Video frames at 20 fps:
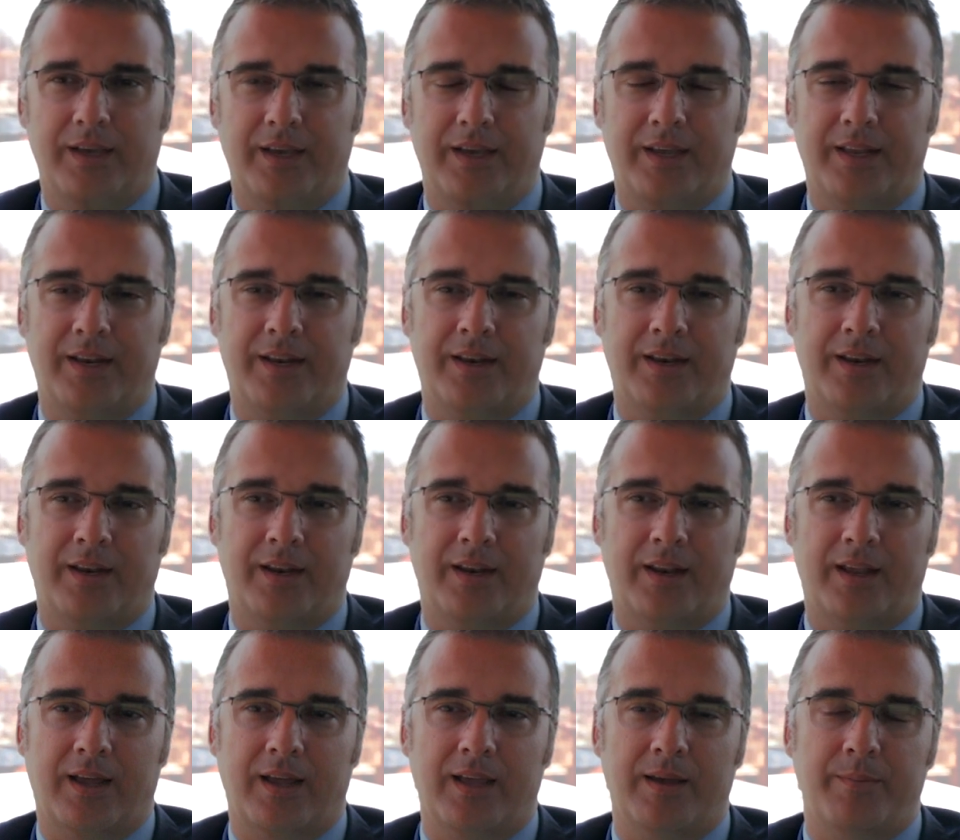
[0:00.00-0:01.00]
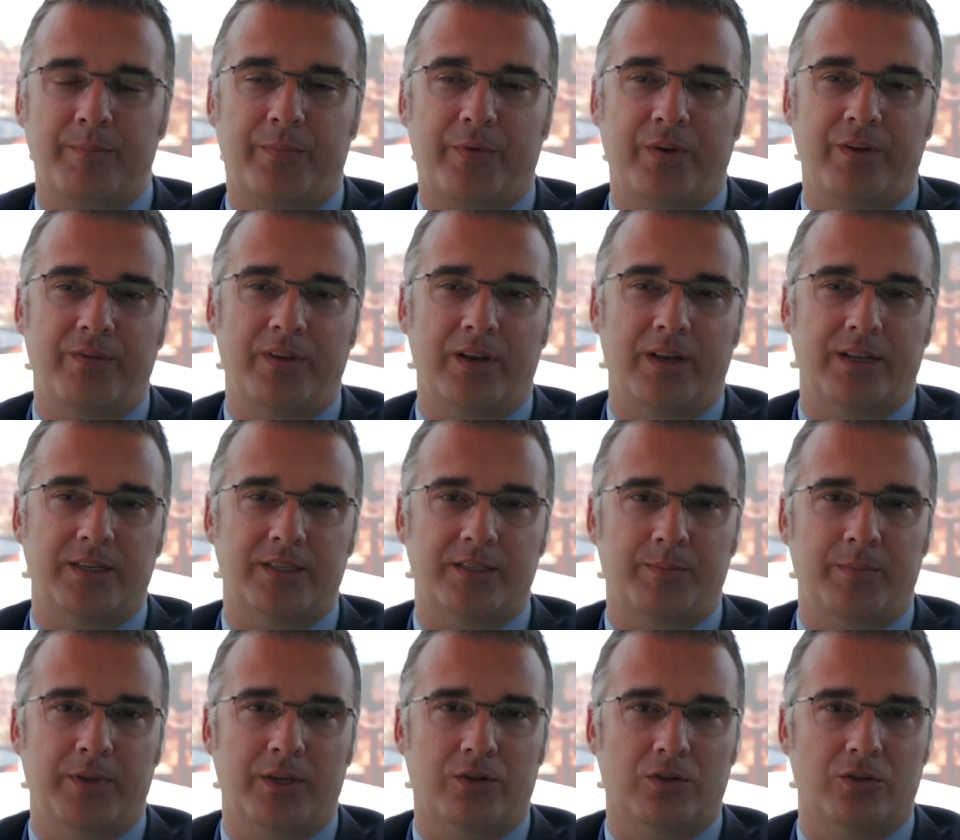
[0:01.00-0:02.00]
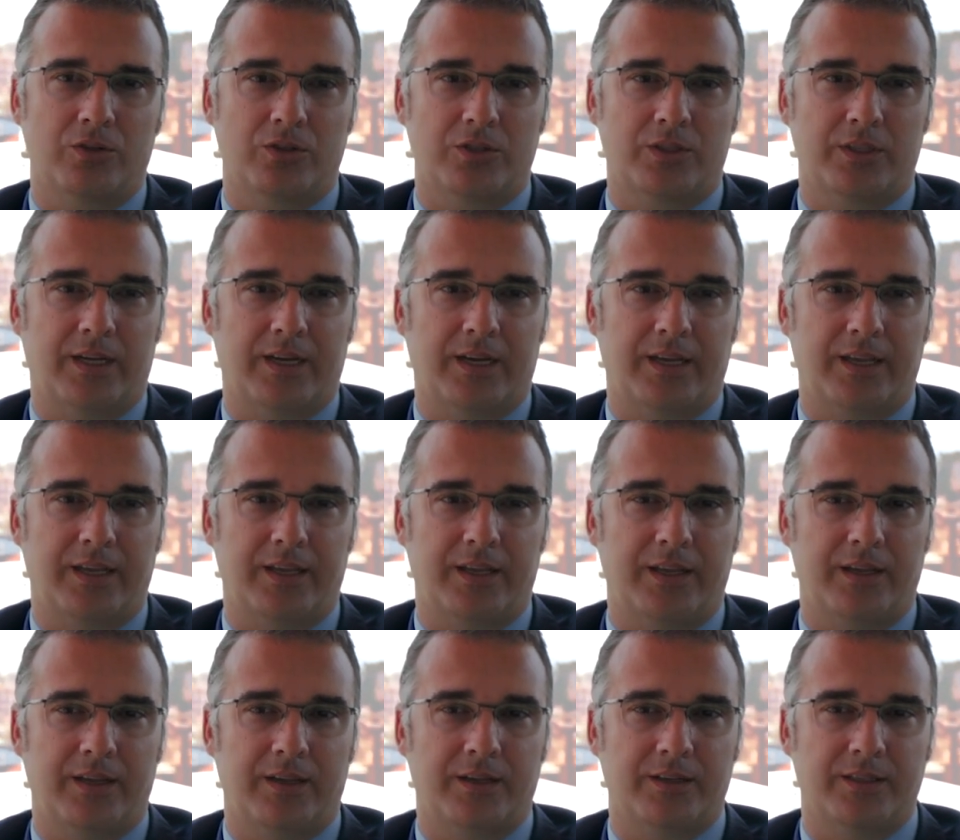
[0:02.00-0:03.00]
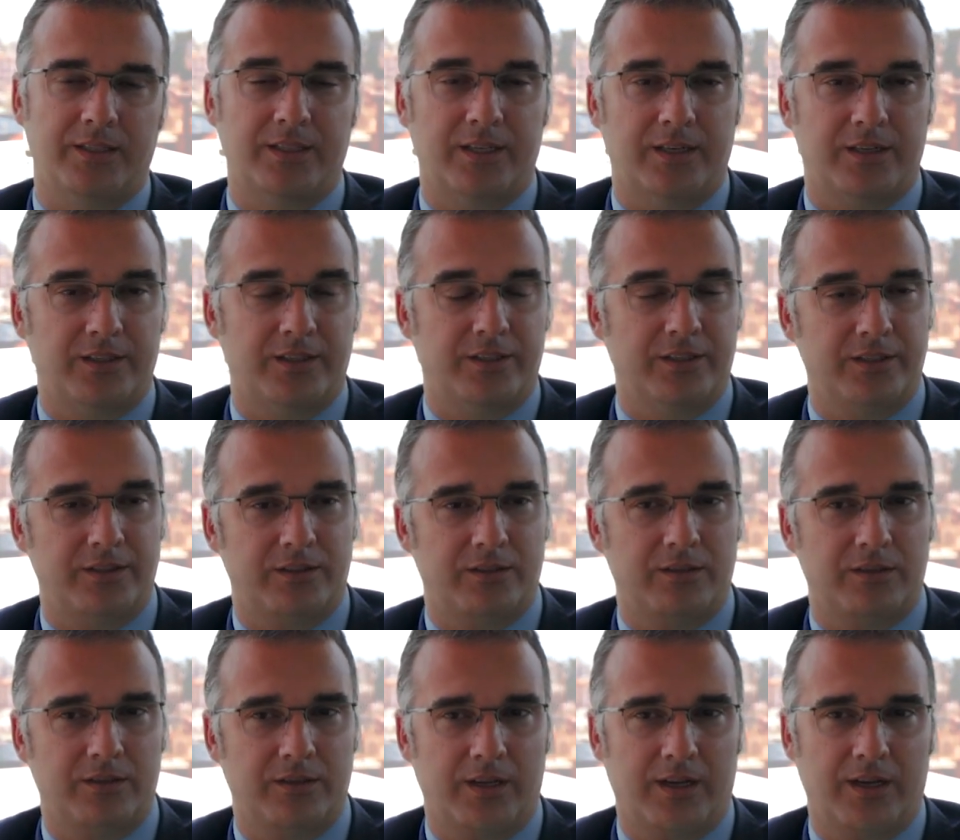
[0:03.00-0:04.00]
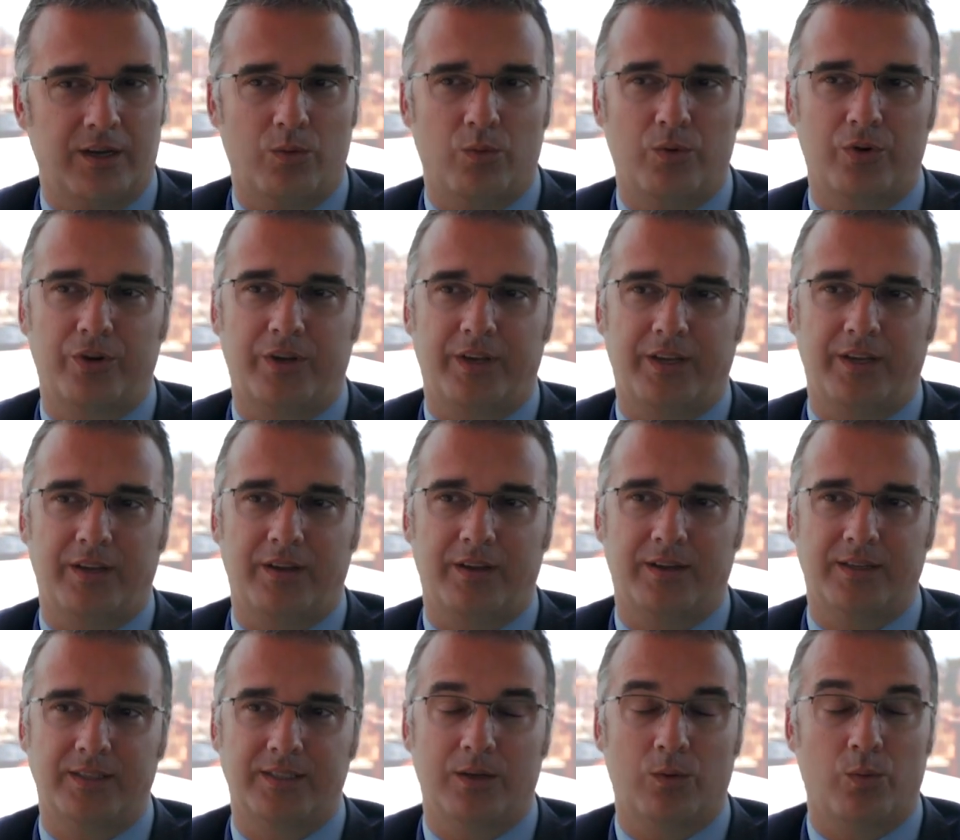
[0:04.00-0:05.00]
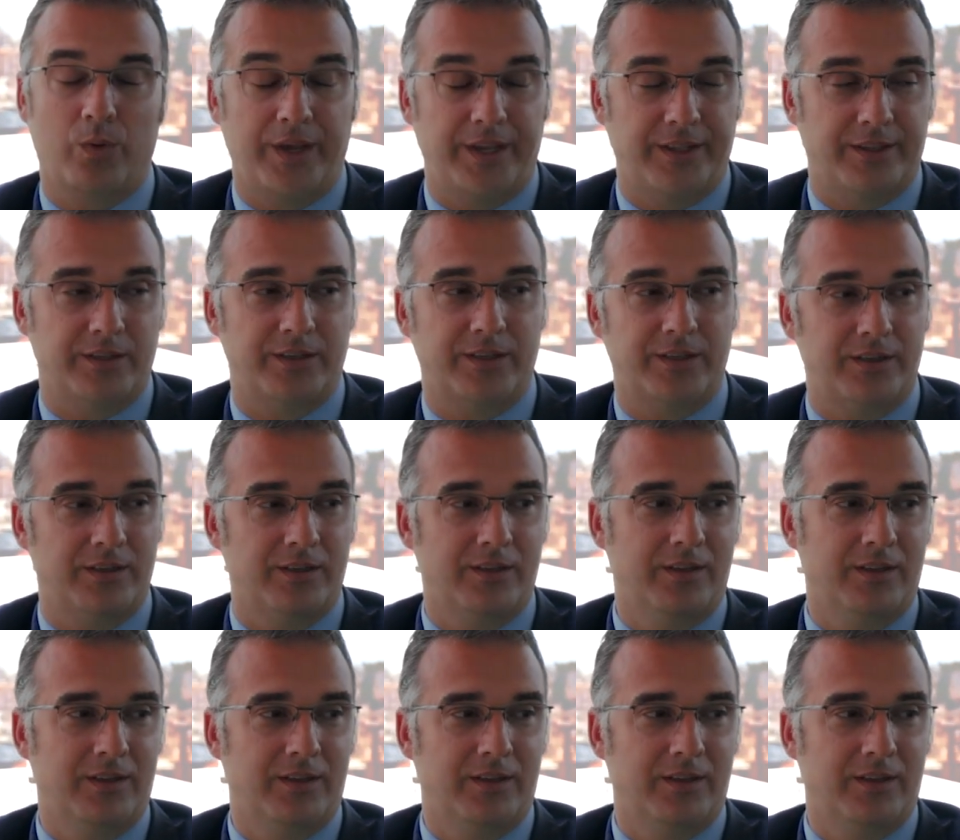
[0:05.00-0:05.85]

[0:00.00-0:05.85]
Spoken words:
And I am privileged because I started working as a waiter,